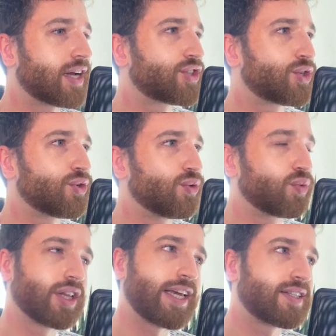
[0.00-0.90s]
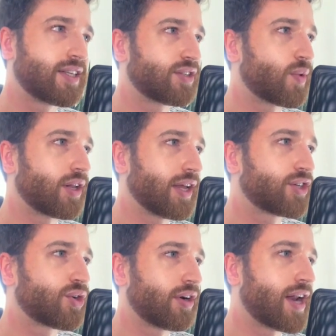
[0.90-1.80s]
to release this 1
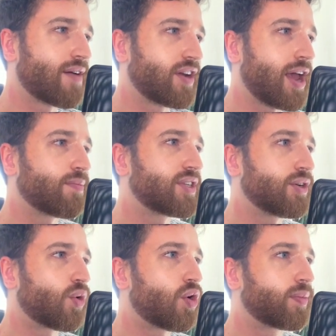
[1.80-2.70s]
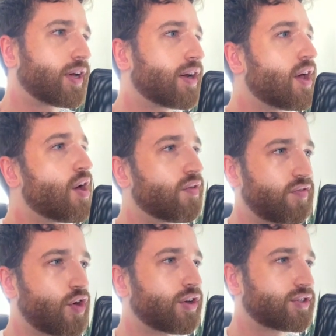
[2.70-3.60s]
electron and have an empty orbit
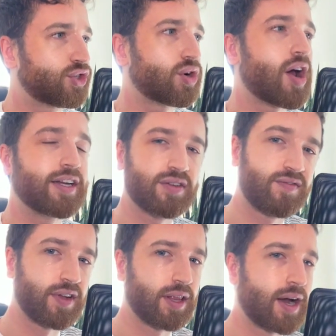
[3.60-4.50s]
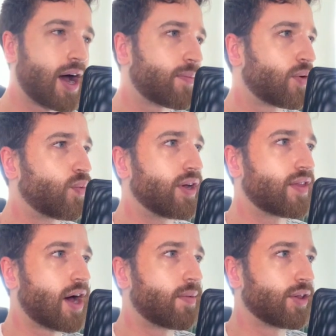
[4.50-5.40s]
versus trying to fill it up
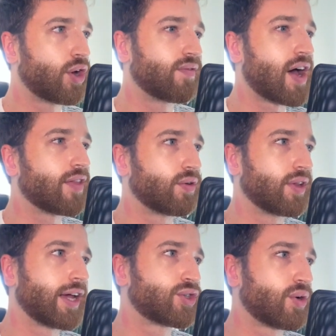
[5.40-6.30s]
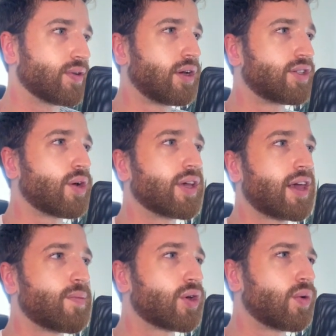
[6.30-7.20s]
with a lot of other electrons. So in
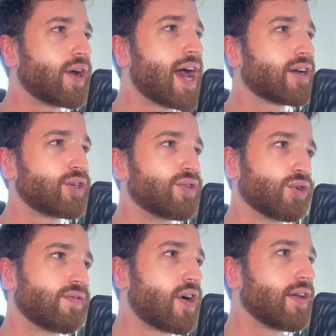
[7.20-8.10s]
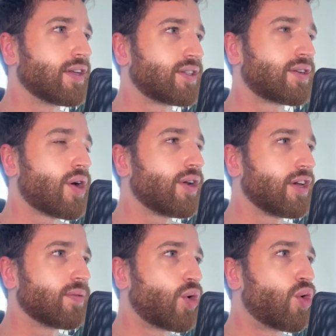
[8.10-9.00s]
chemical reactions, you'll find that
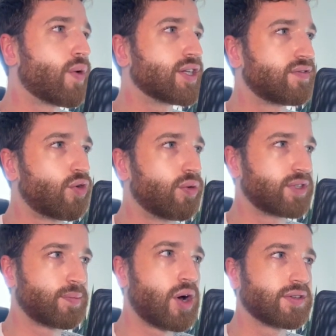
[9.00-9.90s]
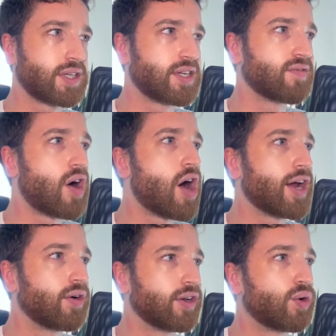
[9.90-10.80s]
sodium always forms a positive
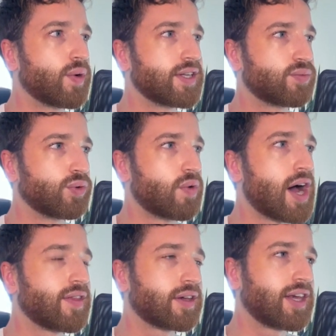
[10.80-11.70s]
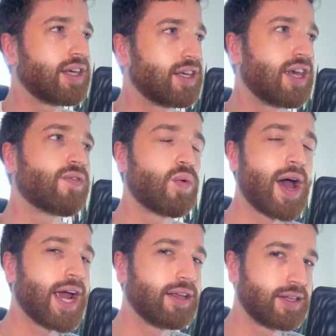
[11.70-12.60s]
ion. It always would rather give
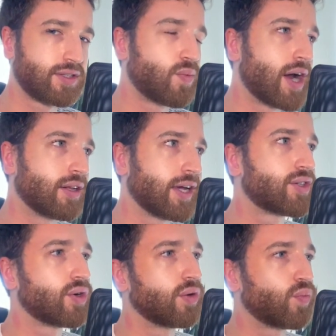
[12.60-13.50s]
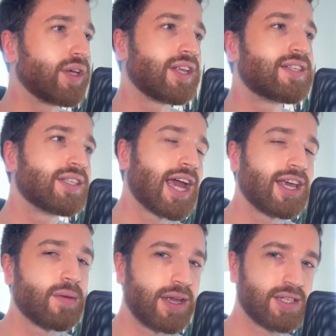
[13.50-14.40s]
away this 1 electron. This is
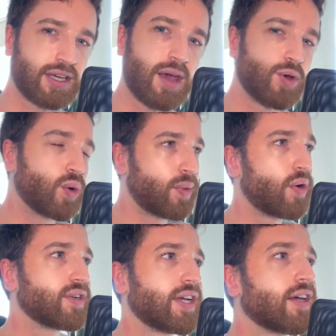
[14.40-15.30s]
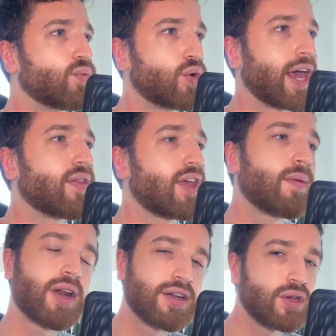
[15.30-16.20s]
getting a bit into chemical bonding, and we'll get
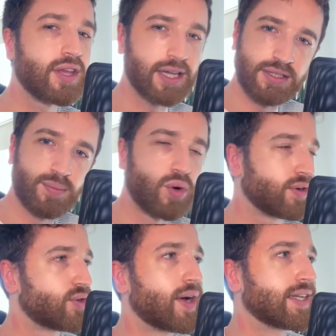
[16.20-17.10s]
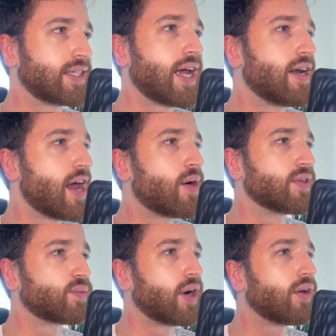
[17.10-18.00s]
there, but I do think it's important to understand now as well.